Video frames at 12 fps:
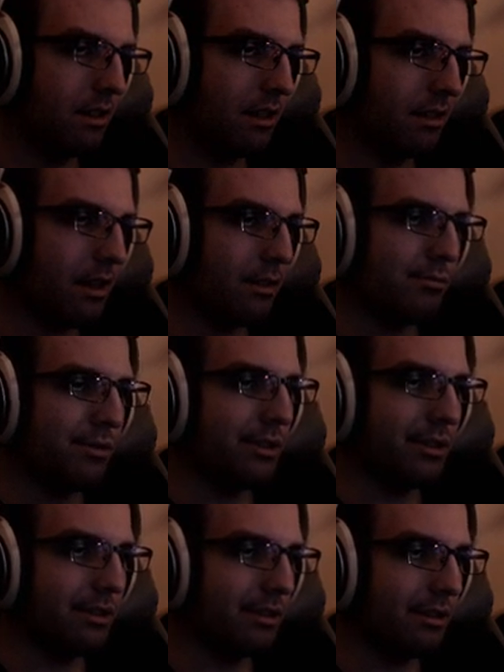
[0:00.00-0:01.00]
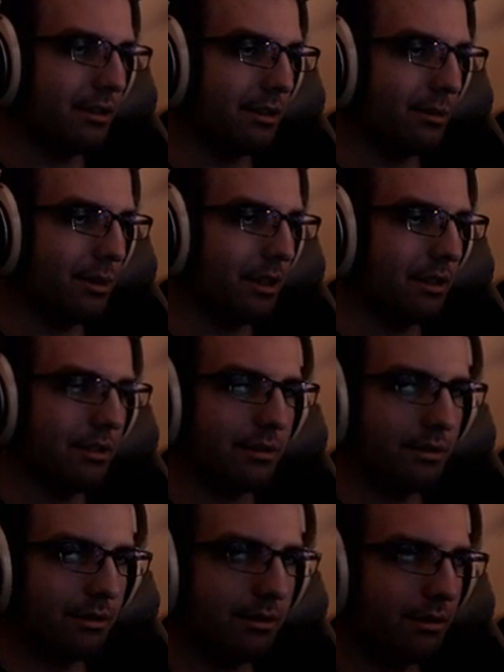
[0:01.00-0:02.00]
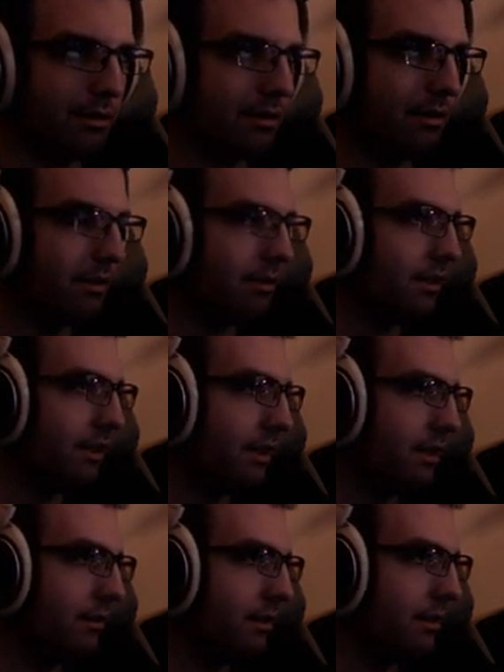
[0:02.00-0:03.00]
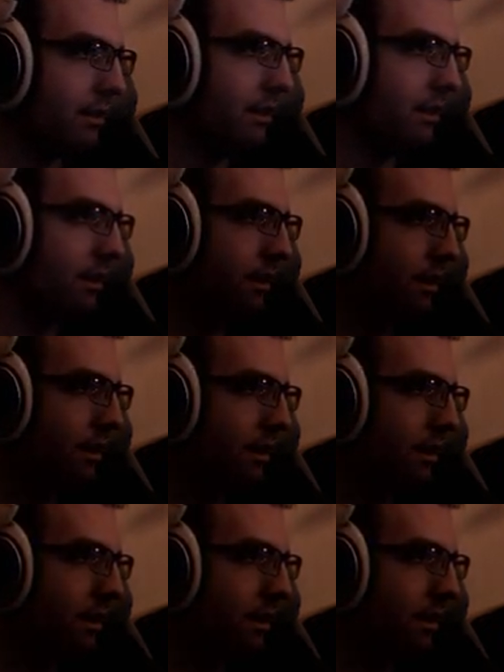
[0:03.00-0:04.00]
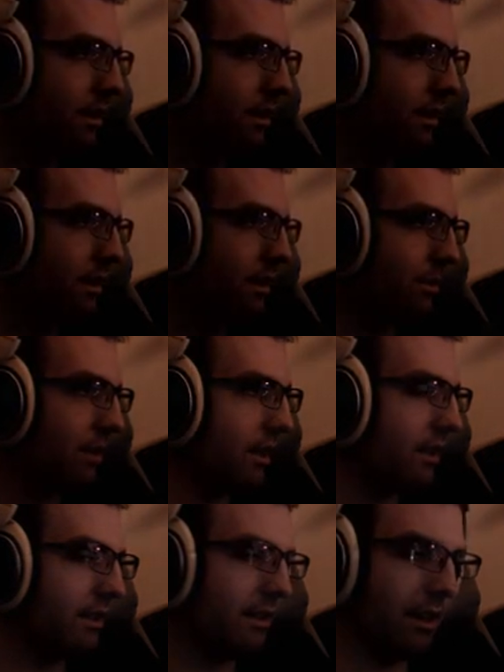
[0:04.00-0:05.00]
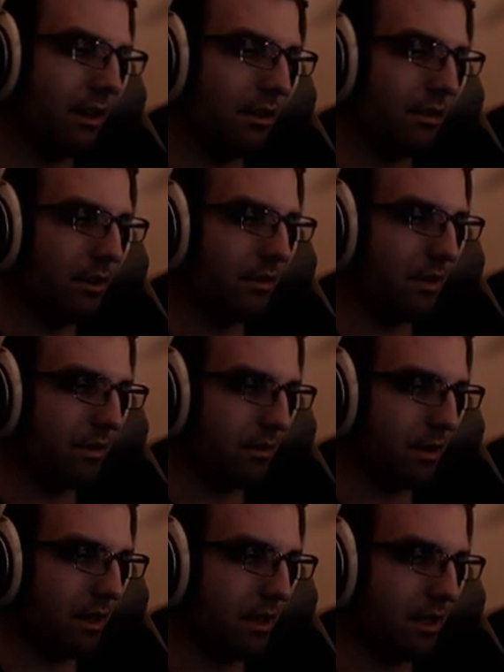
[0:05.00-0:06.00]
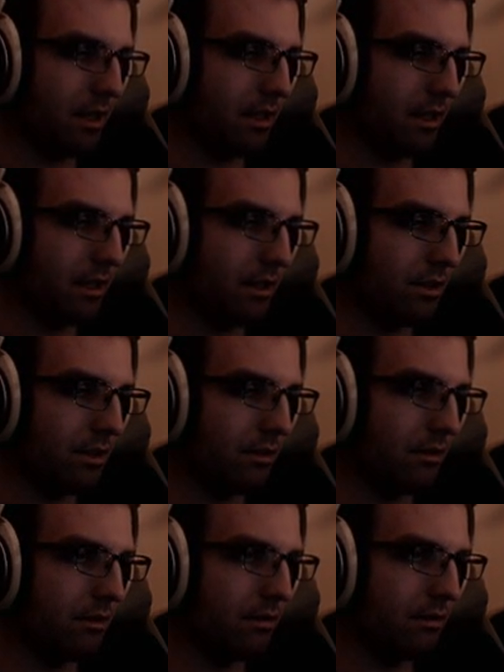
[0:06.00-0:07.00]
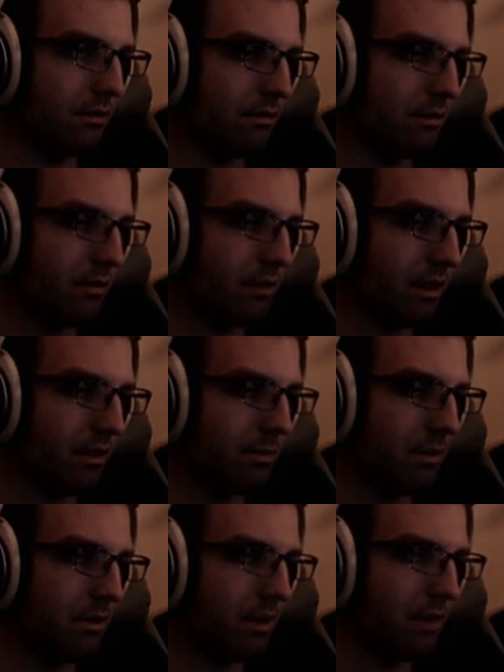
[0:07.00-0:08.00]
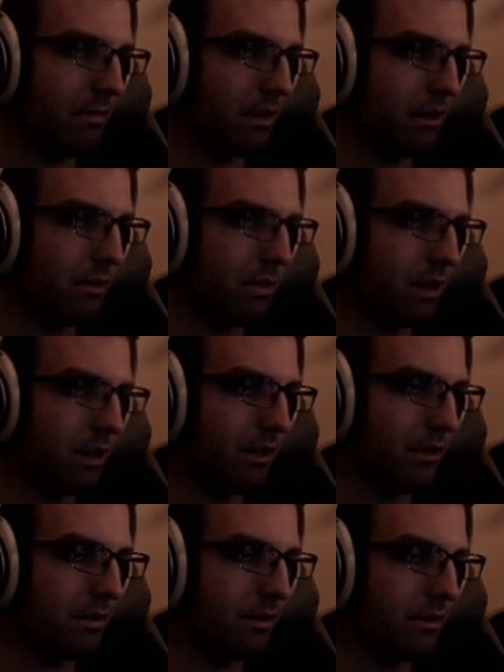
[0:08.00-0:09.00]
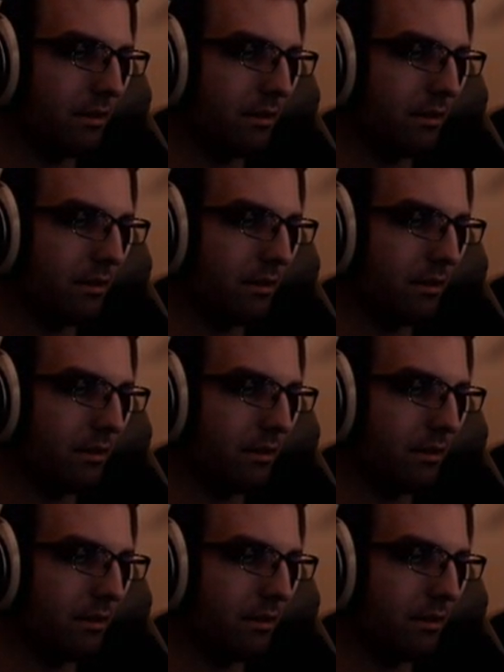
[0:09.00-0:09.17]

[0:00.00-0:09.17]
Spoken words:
Entire books, you know, it's like weeks of sitting there reading. Read it twice. I don't know if I've ever read anything just like especially that big twice.